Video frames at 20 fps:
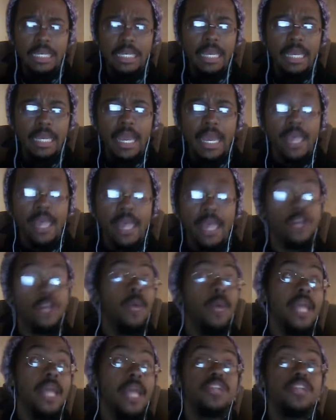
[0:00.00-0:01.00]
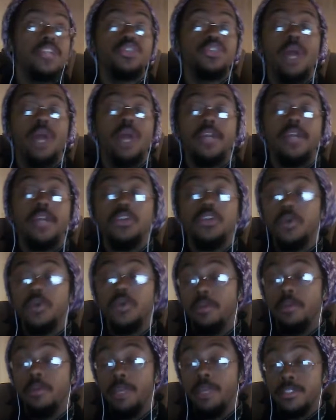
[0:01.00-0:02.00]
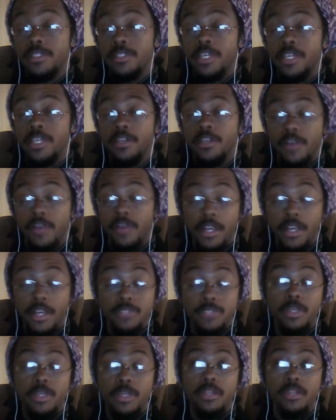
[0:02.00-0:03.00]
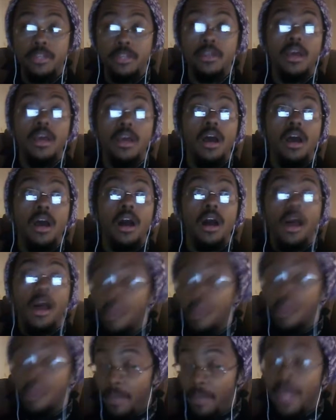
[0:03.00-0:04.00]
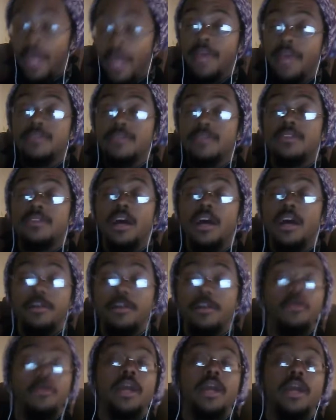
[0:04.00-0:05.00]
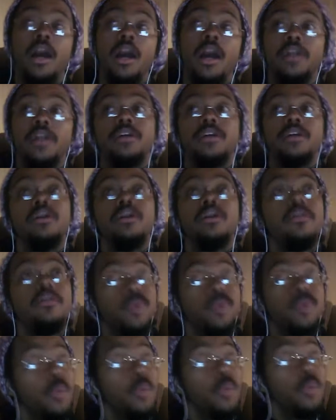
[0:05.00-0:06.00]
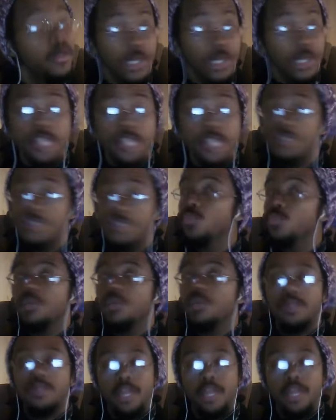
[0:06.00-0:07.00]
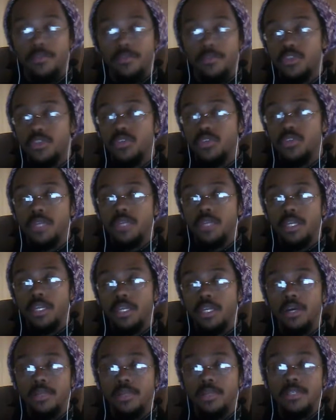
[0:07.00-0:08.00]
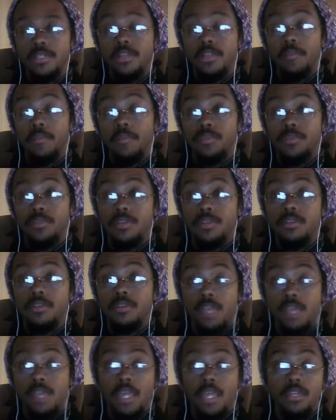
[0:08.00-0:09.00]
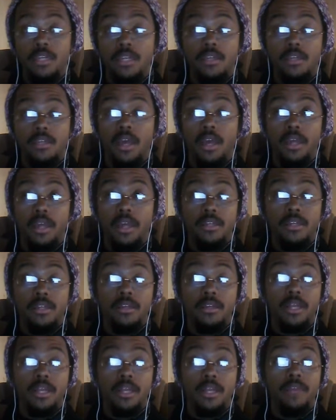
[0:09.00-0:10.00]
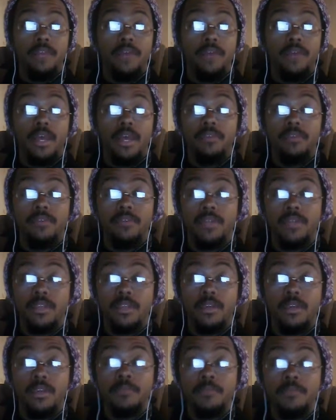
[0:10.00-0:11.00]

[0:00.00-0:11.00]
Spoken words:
And Gwen is trying to do her best to kill her husband on the behest of Morgana. For what reason, we will never truly know until episodes 8 and 9 to clarify everything.